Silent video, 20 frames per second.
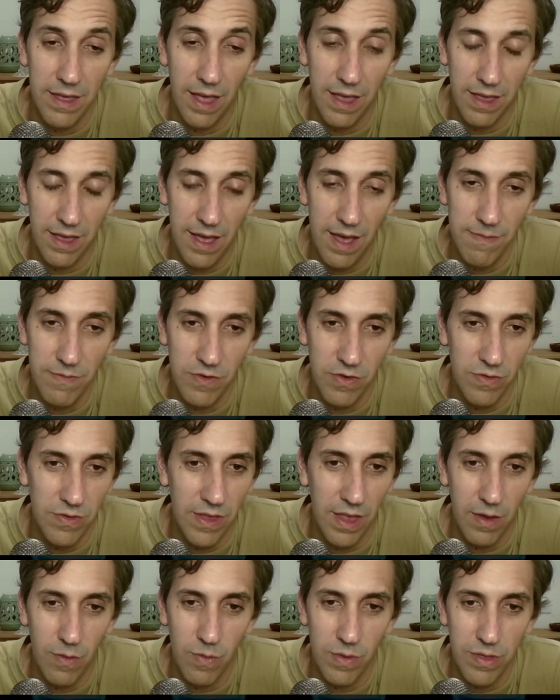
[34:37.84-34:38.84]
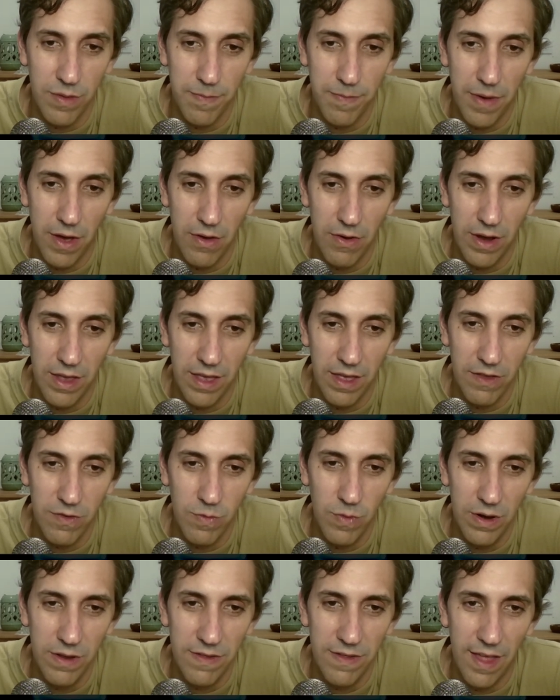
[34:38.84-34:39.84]
have to take with the pawn, I guess.
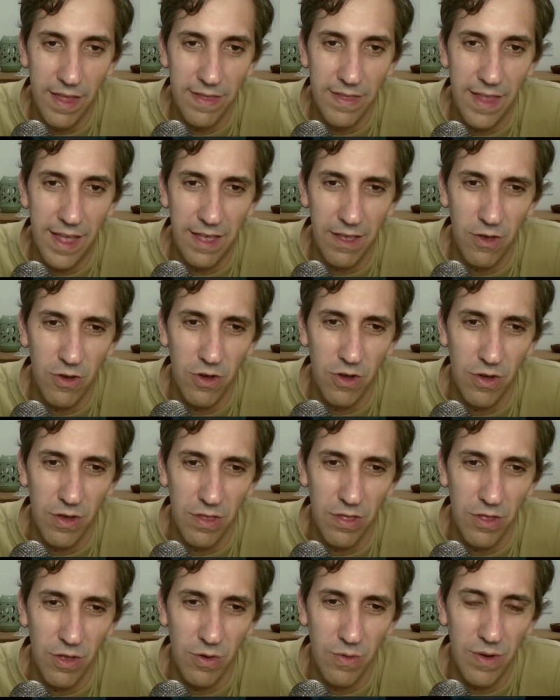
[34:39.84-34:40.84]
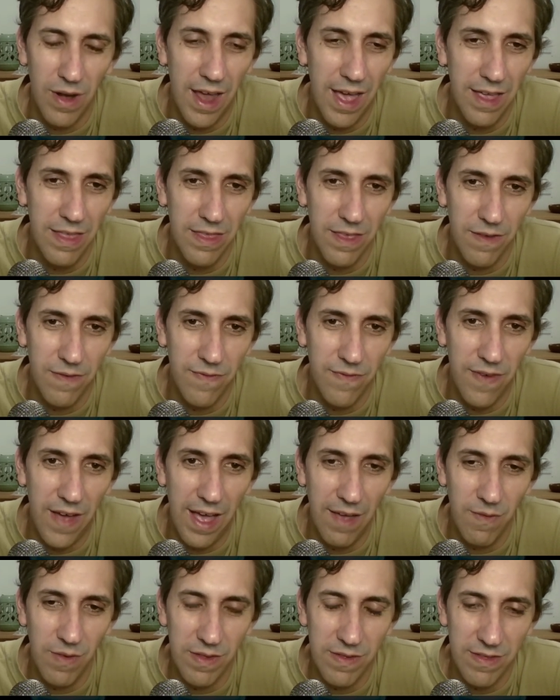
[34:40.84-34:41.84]
Where is that knight going, though? Knight
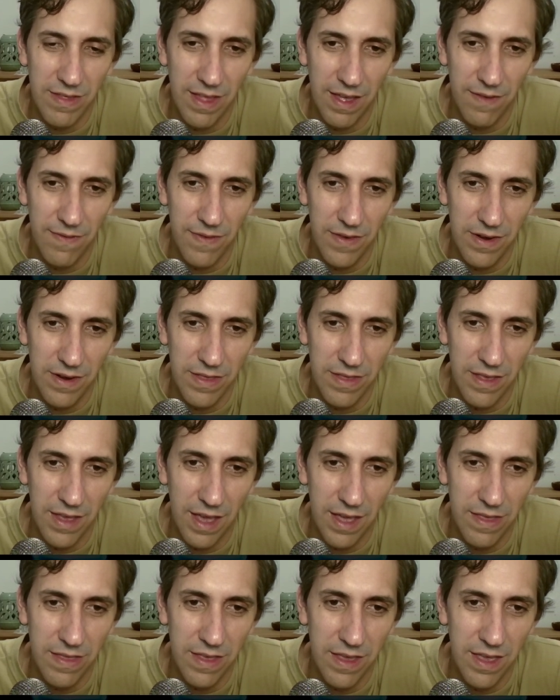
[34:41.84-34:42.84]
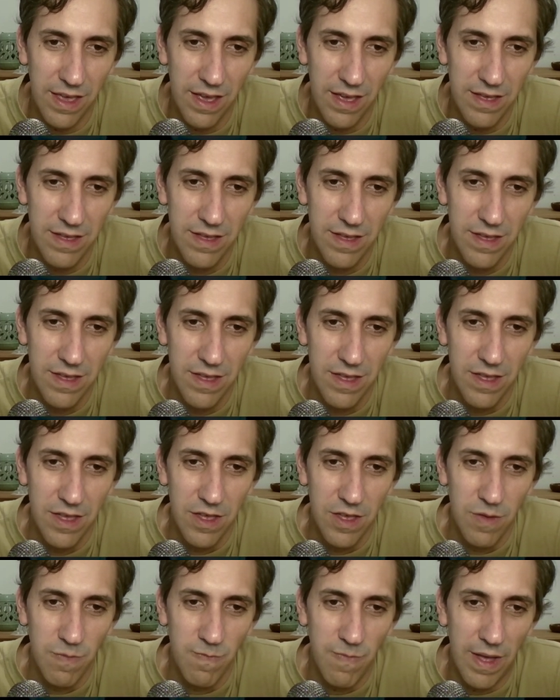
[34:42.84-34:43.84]
d5 is definitely the idea.
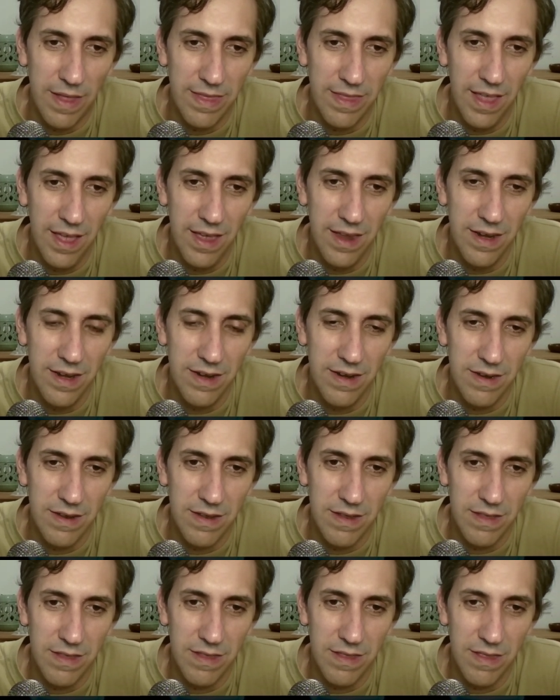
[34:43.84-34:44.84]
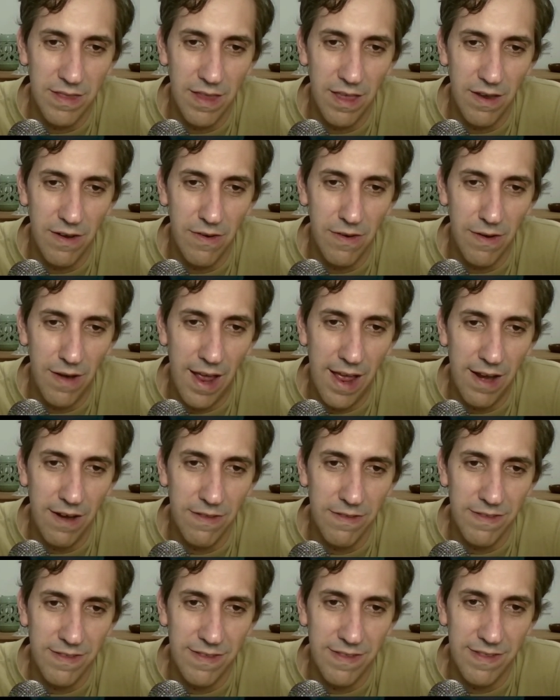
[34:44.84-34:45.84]
But then there are
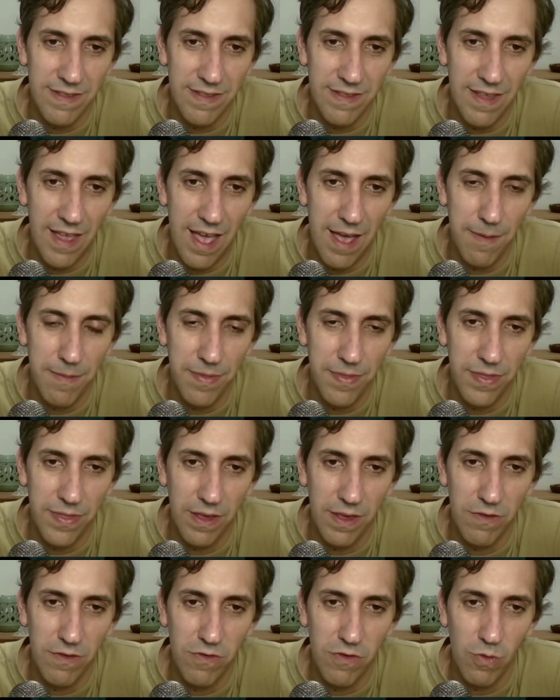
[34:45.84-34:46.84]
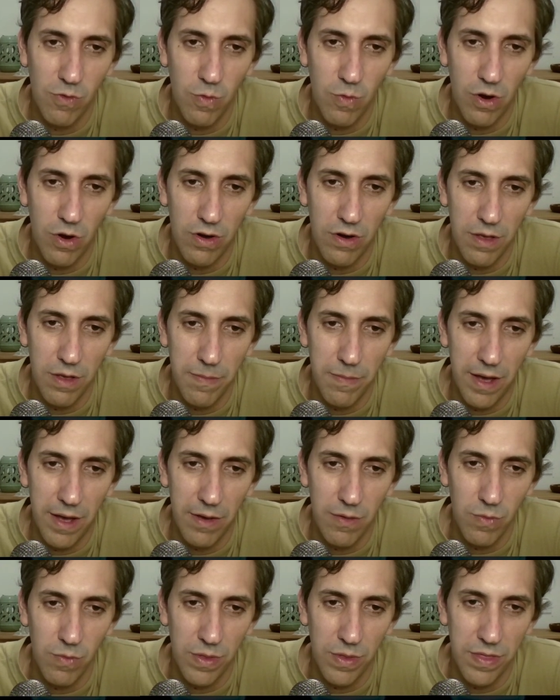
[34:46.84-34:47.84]
some things to worry
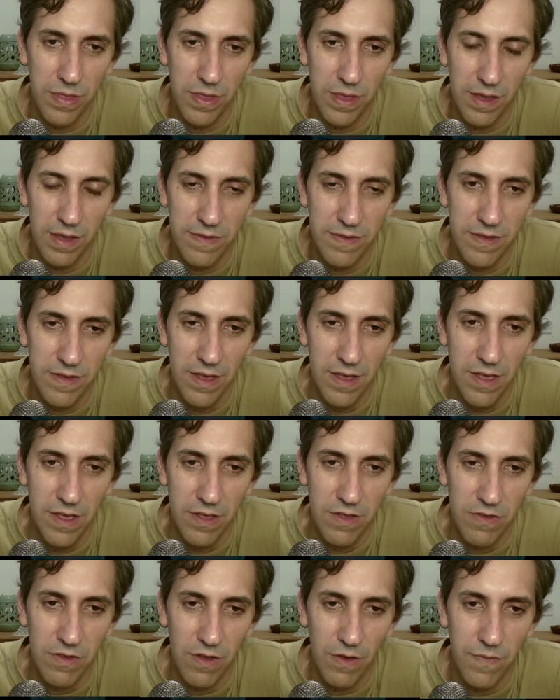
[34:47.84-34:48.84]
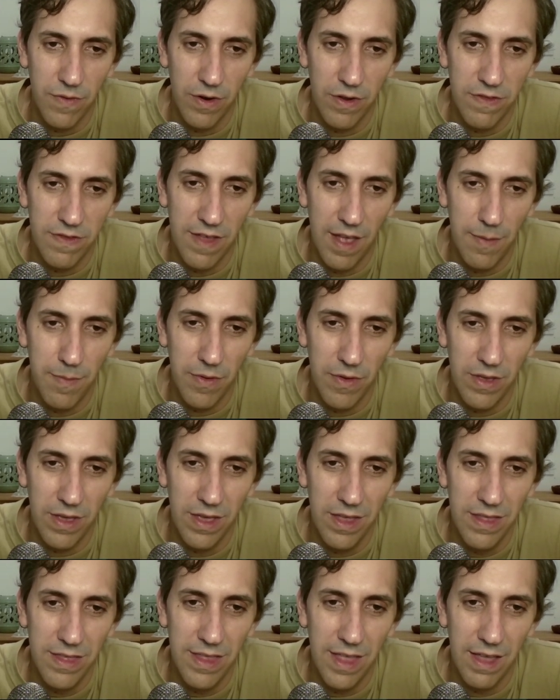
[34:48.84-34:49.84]
about with this. So for example,
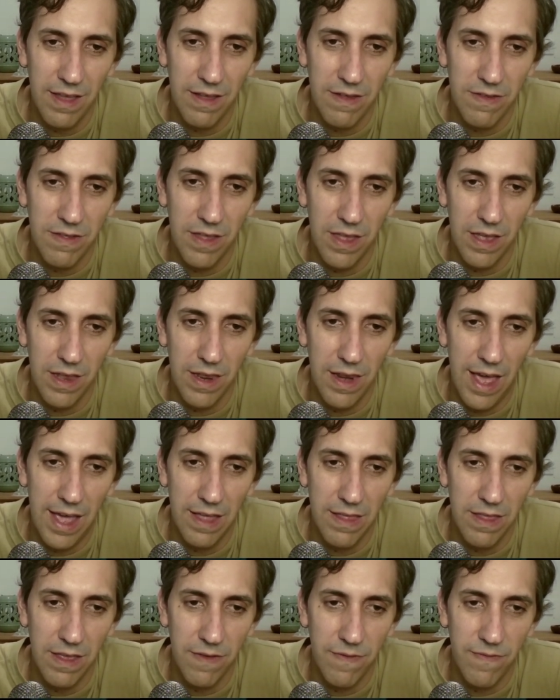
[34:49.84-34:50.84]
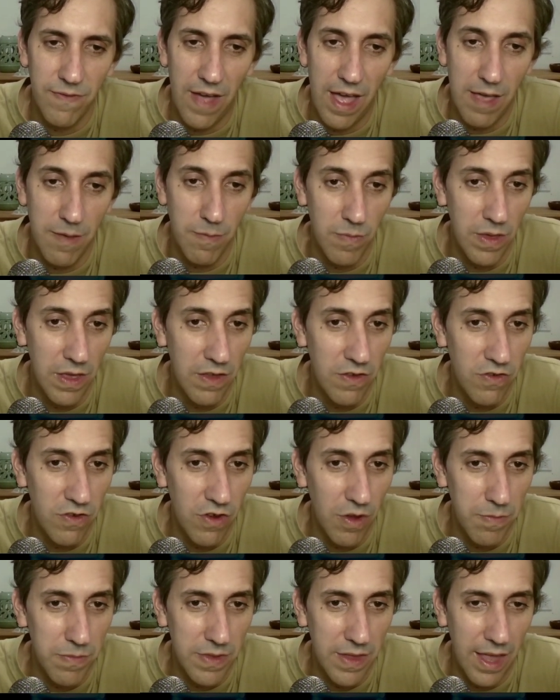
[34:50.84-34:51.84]
e takes d, knight e5,
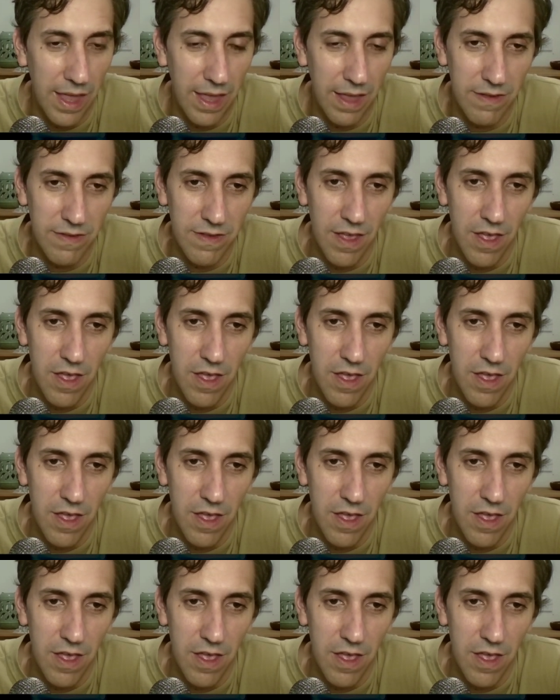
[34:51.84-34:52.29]
bishop takes,